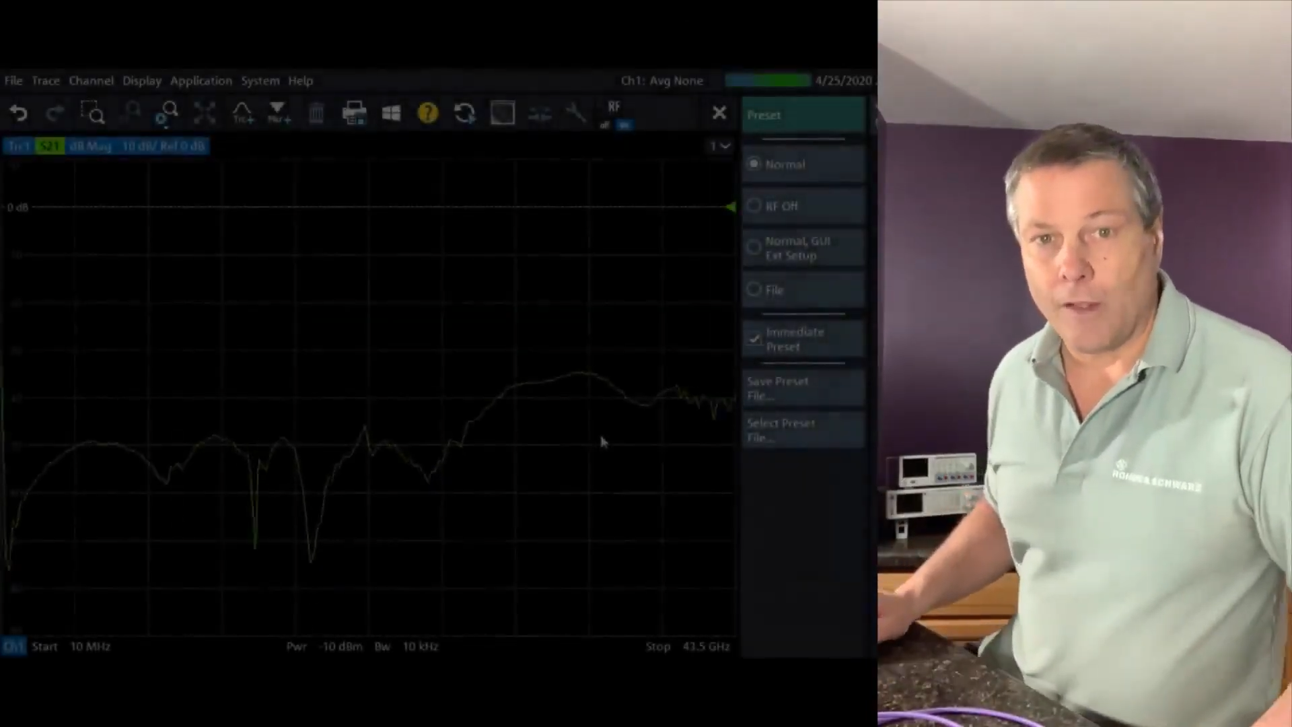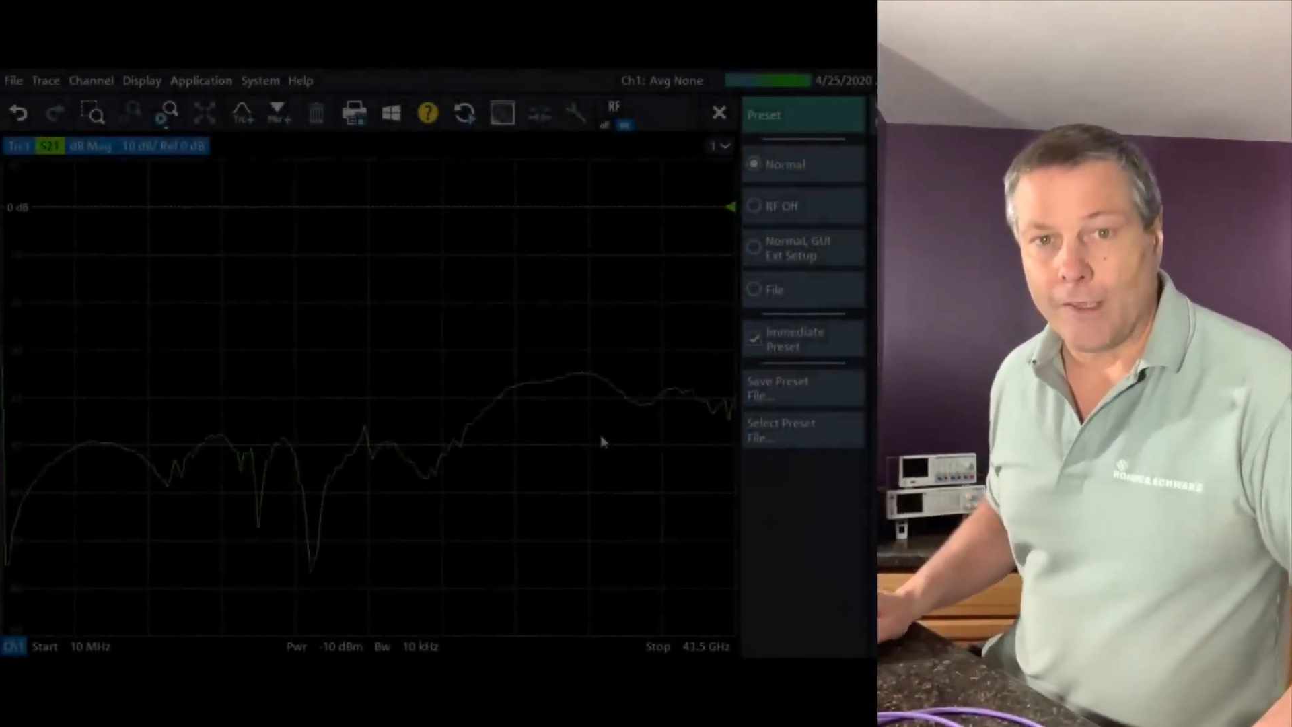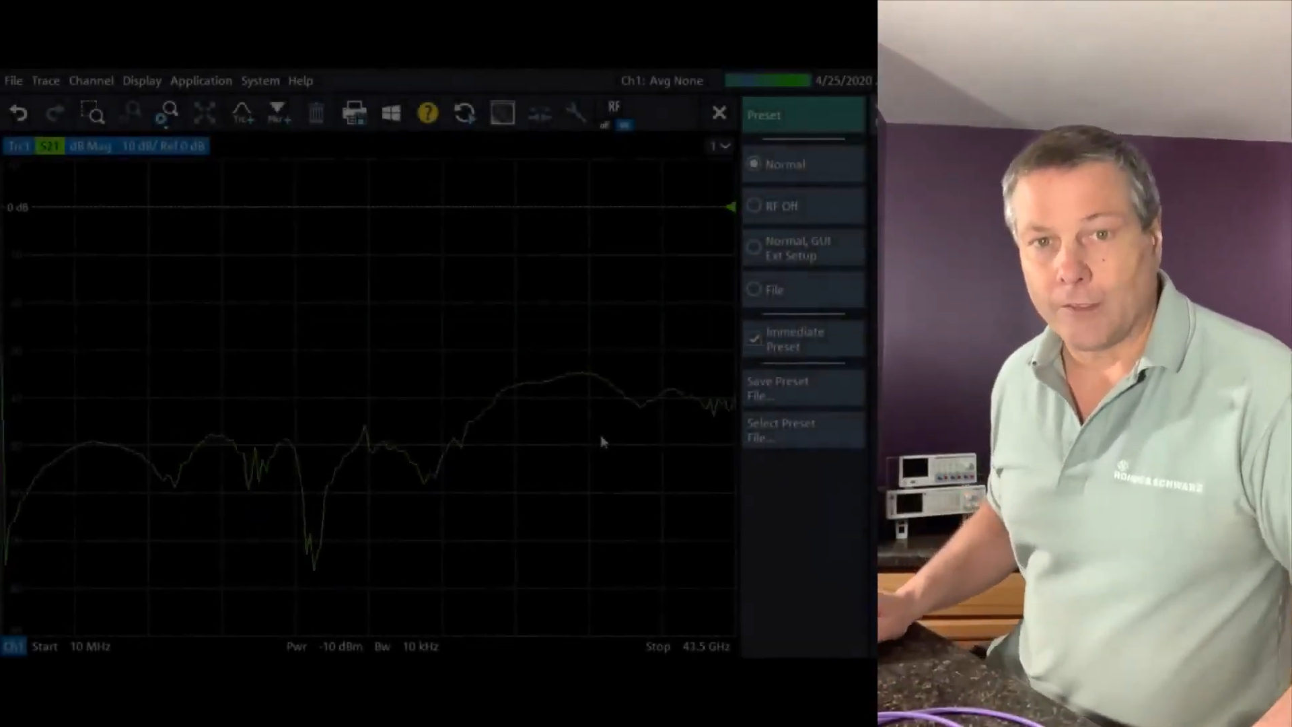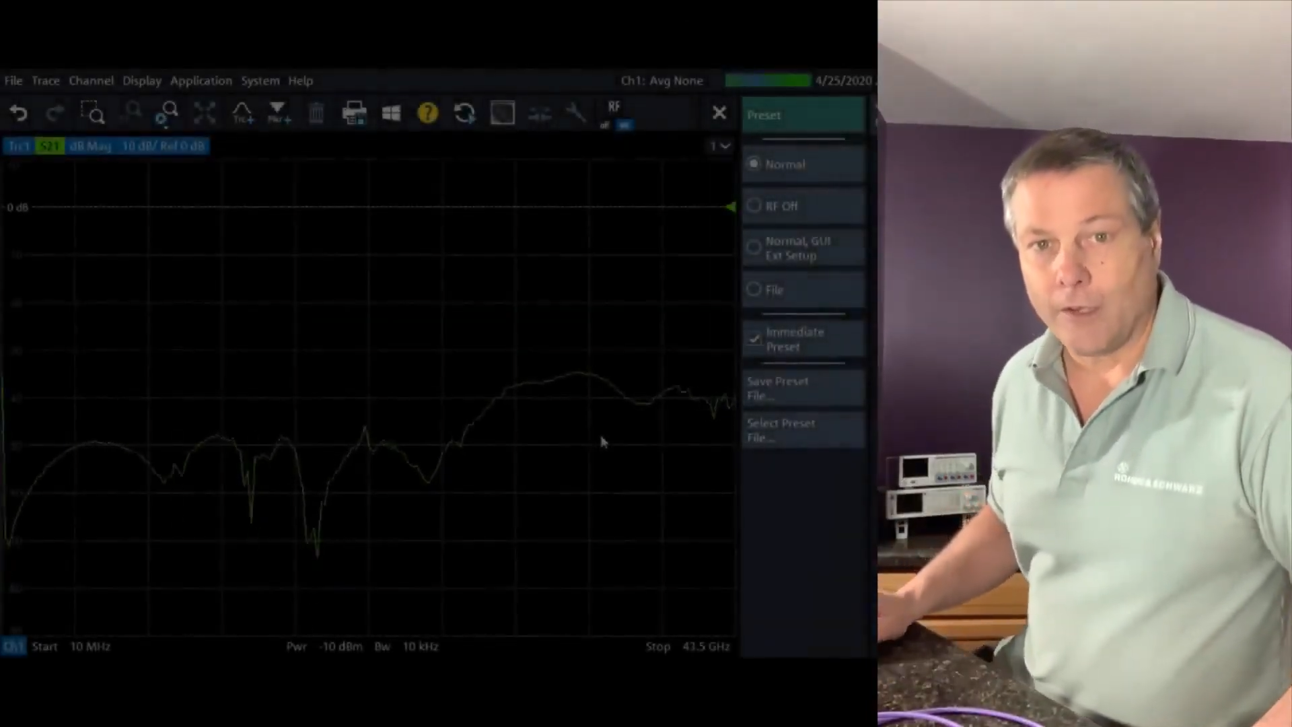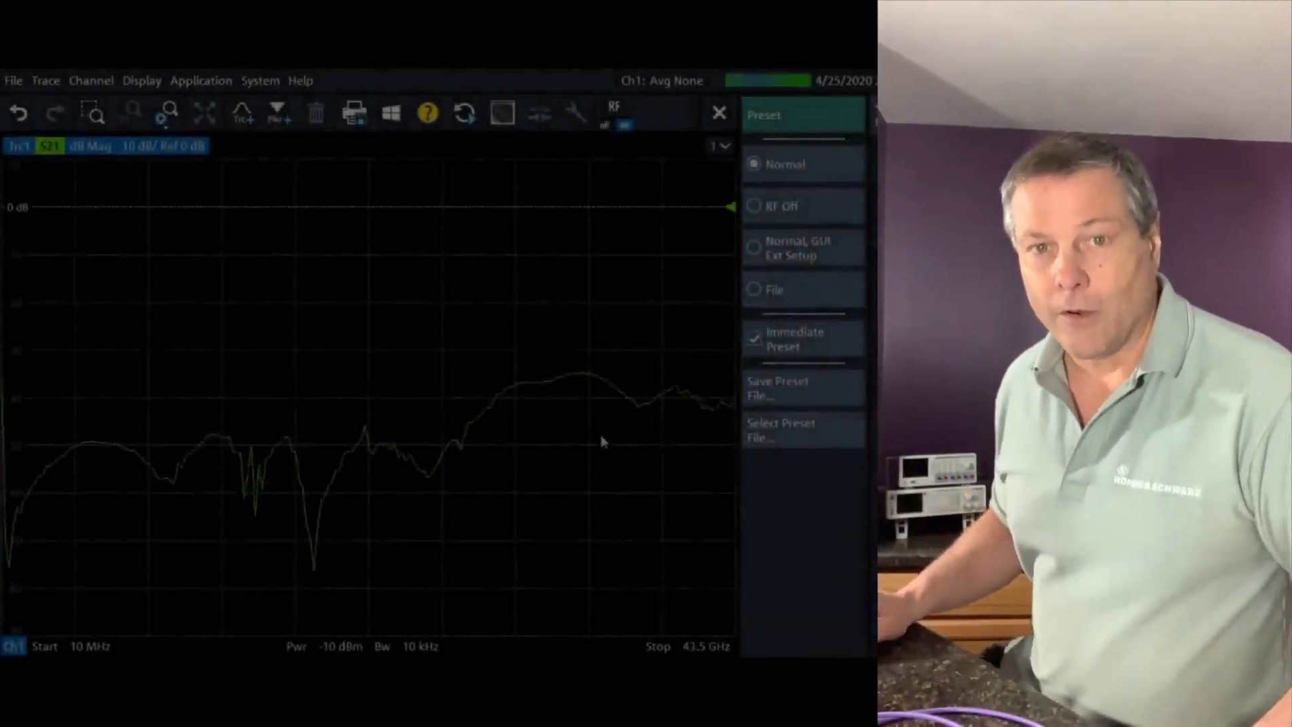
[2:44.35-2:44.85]

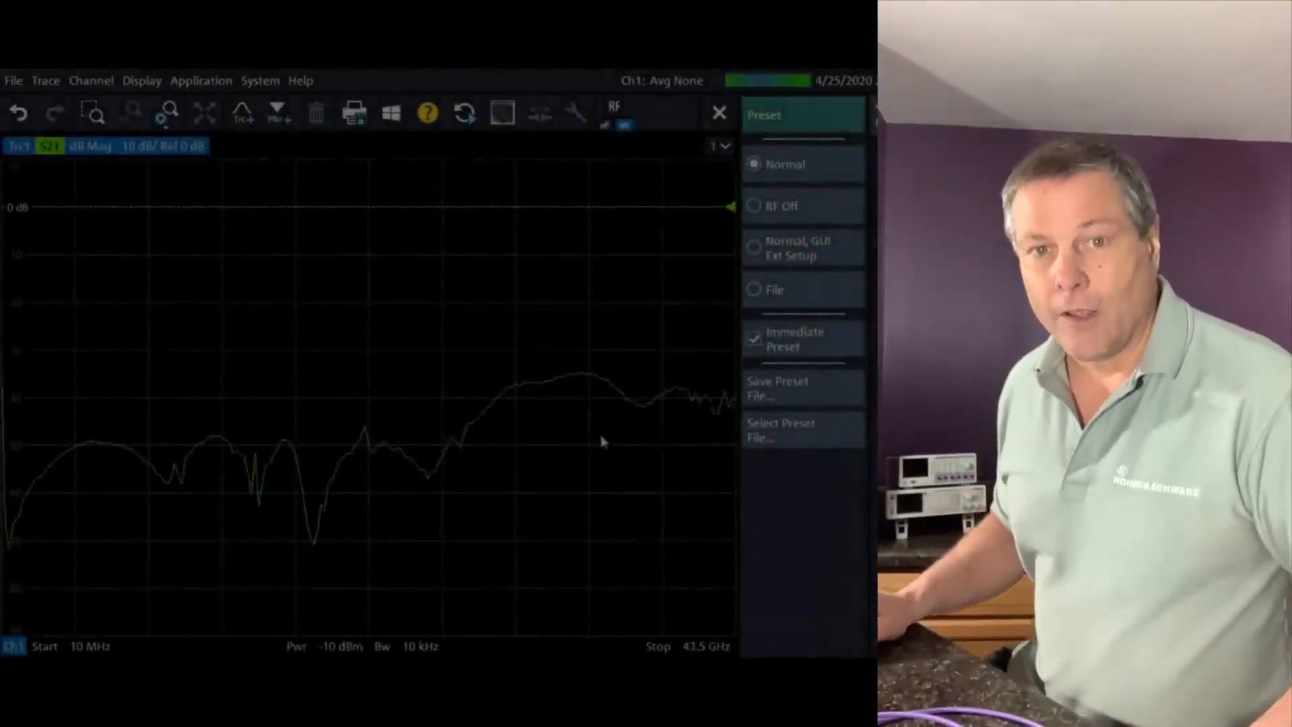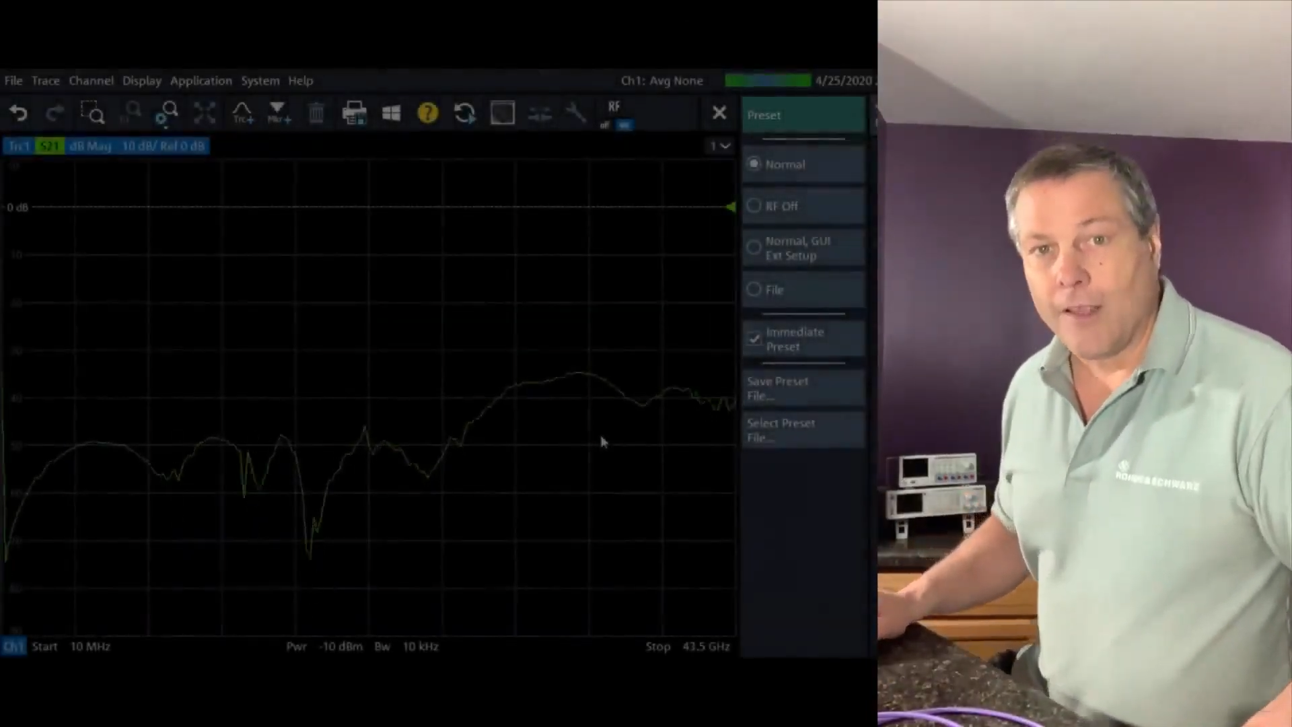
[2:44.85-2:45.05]
oscillator.